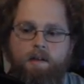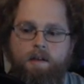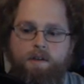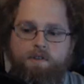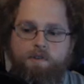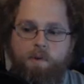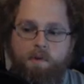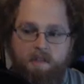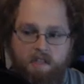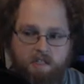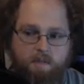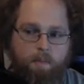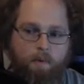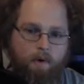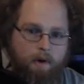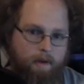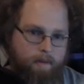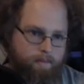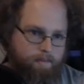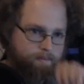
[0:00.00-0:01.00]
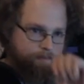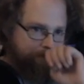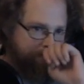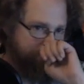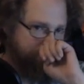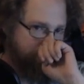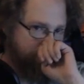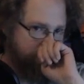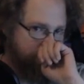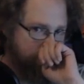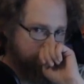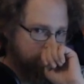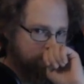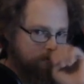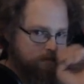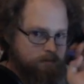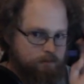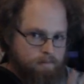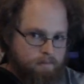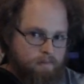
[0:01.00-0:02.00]
So at this point,
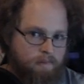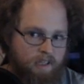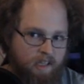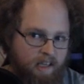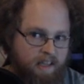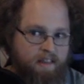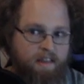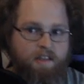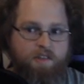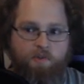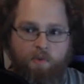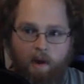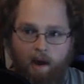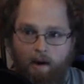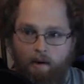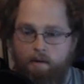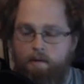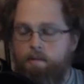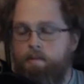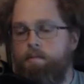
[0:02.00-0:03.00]
in this route,